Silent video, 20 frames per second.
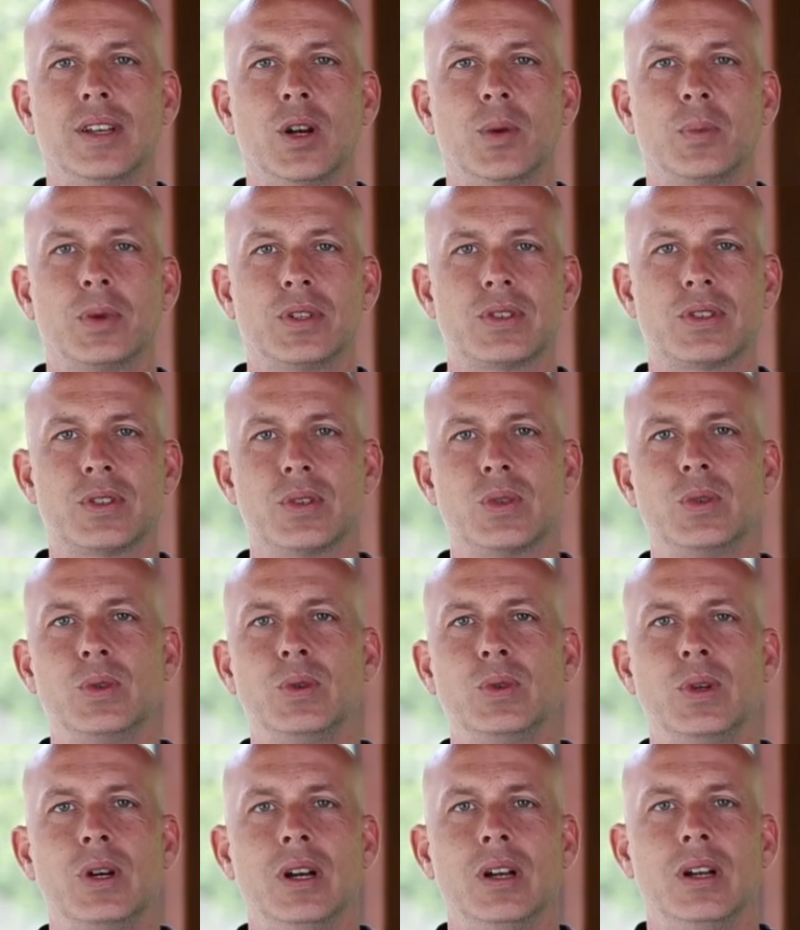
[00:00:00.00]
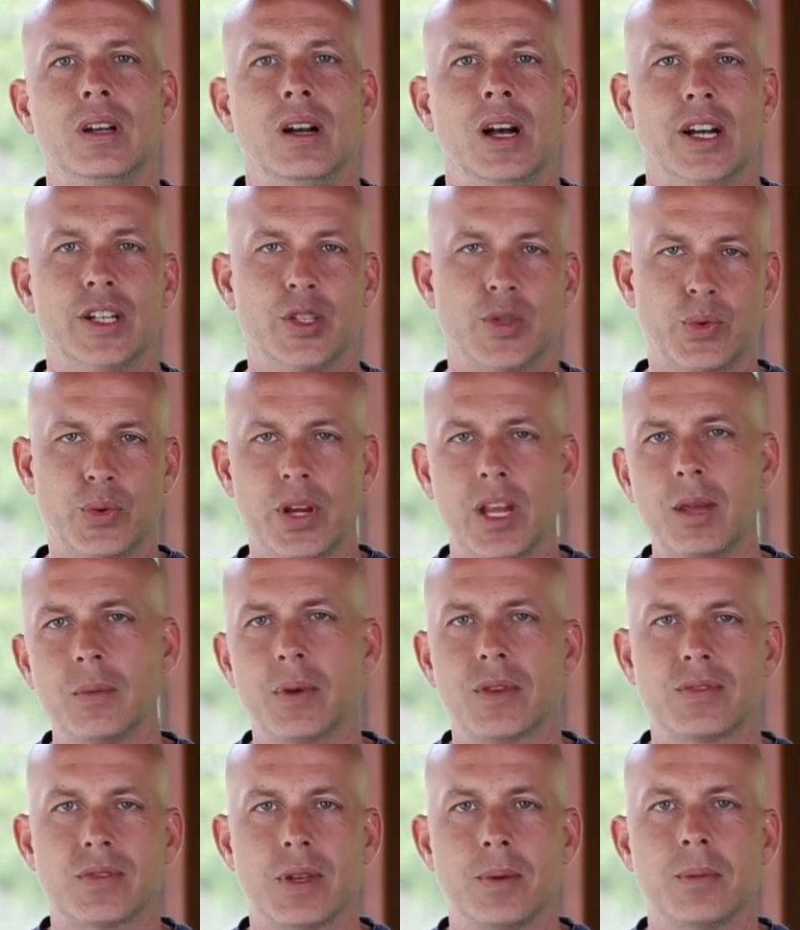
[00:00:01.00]
pursue a dream
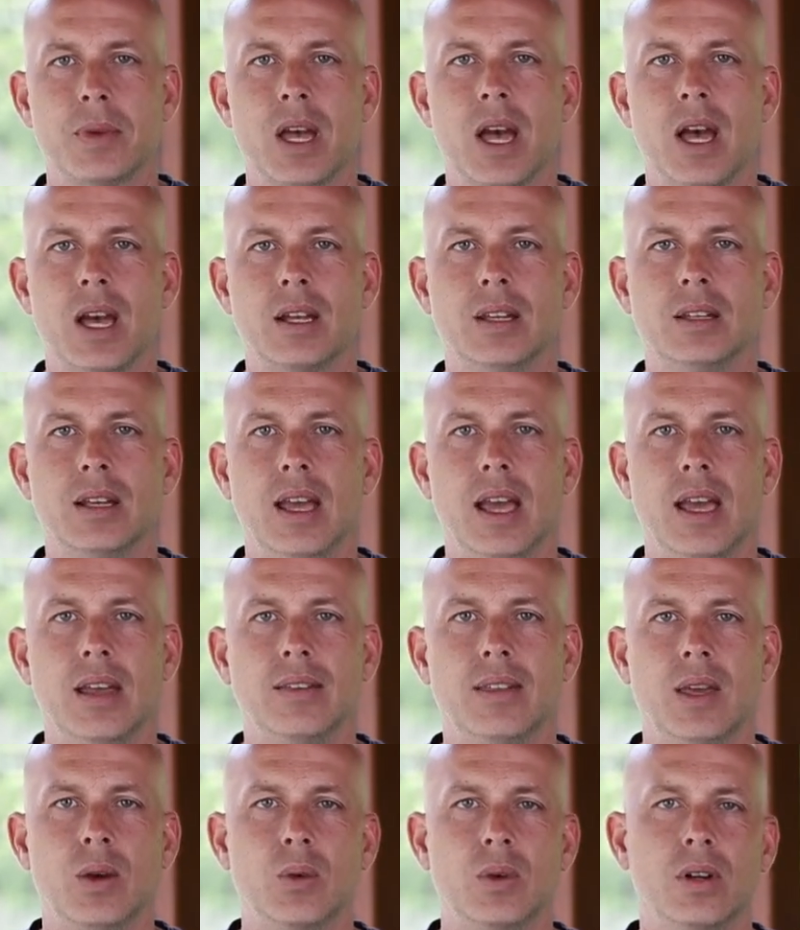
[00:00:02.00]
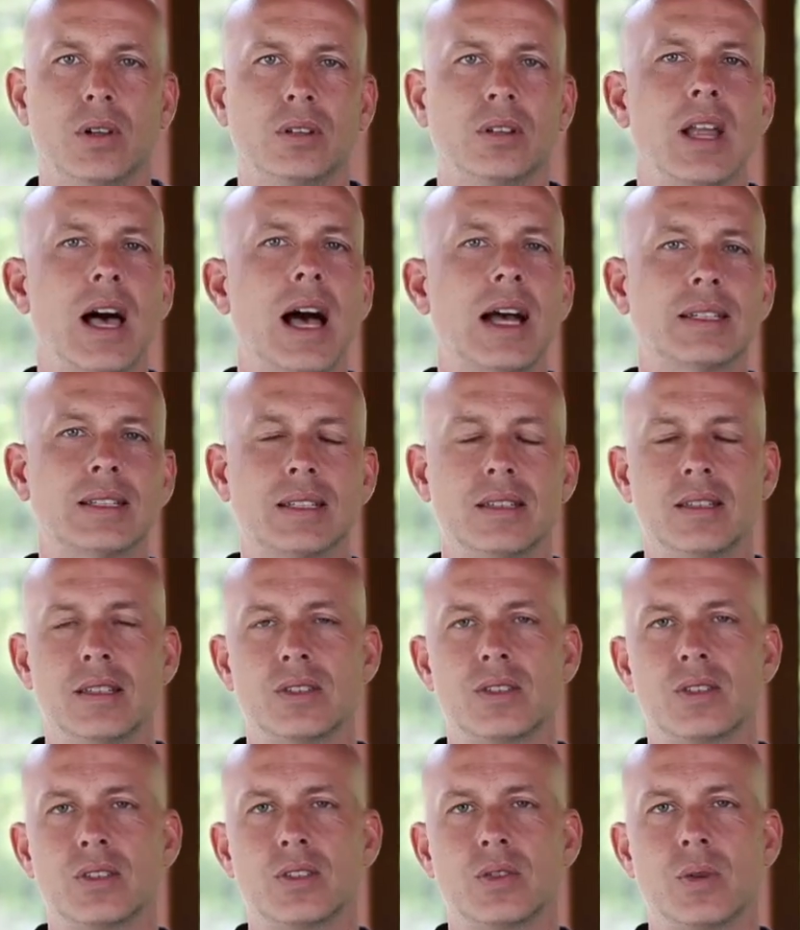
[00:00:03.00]
of some kind, and they were locked in the
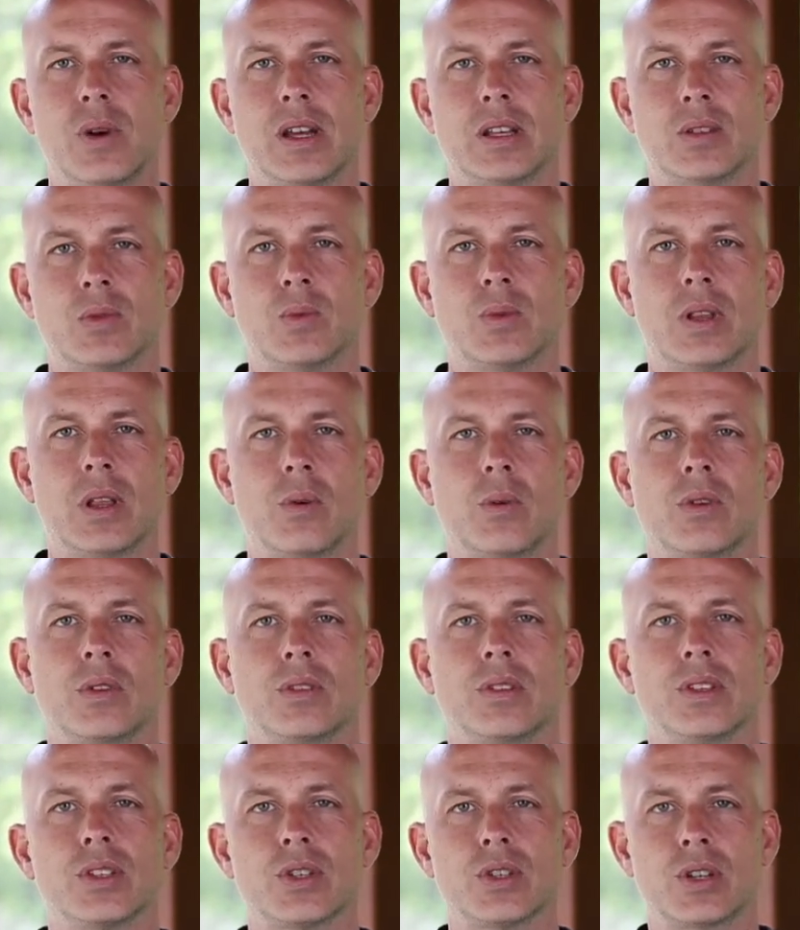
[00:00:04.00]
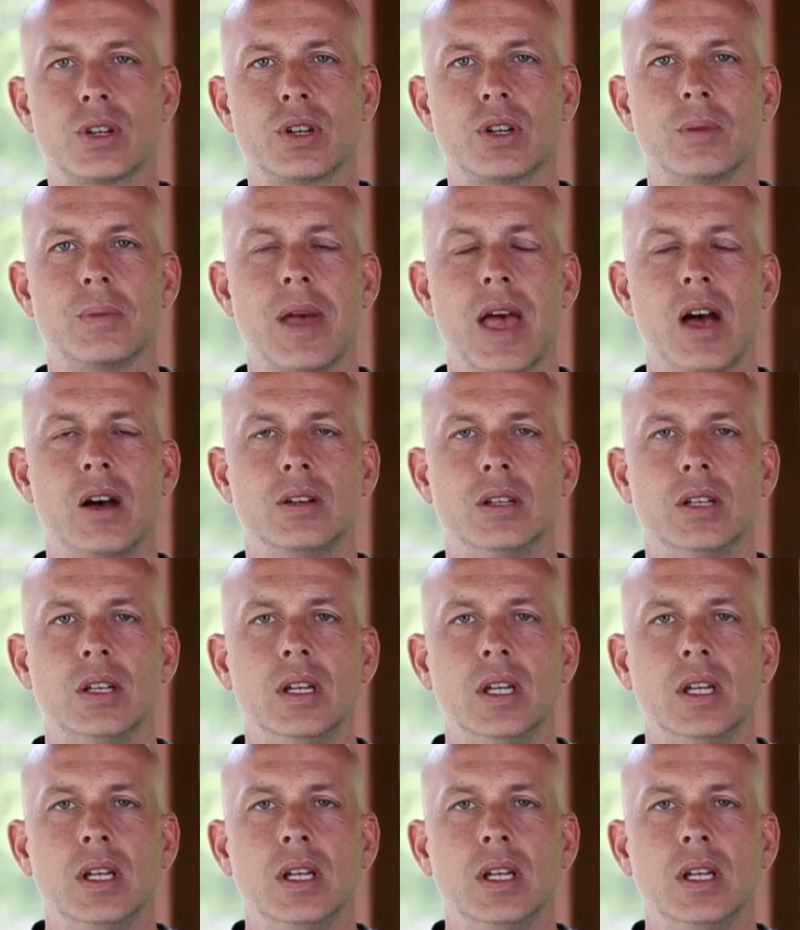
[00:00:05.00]
situation where they weren't really sure about